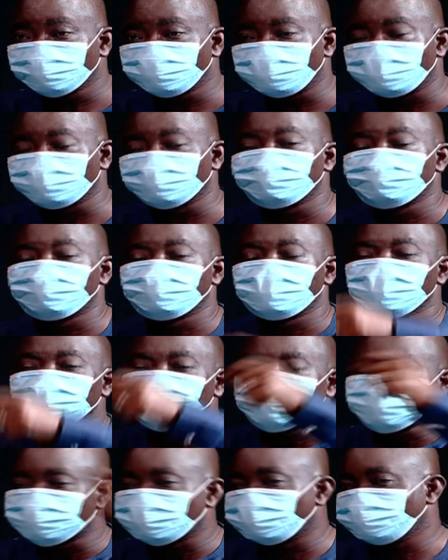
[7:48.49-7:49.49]
at the
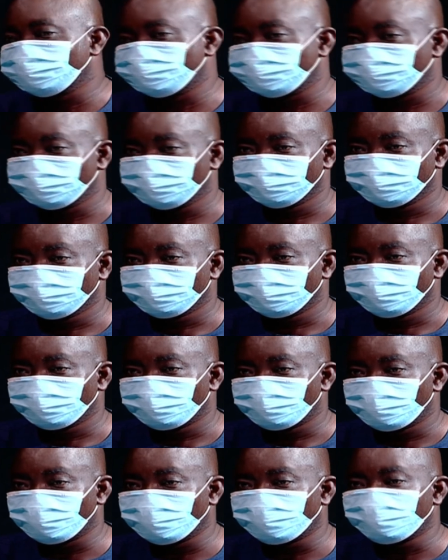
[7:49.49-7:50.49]
bright side
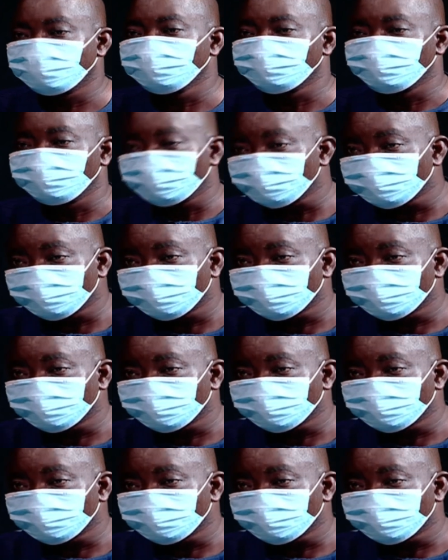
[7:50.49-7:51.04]
of him,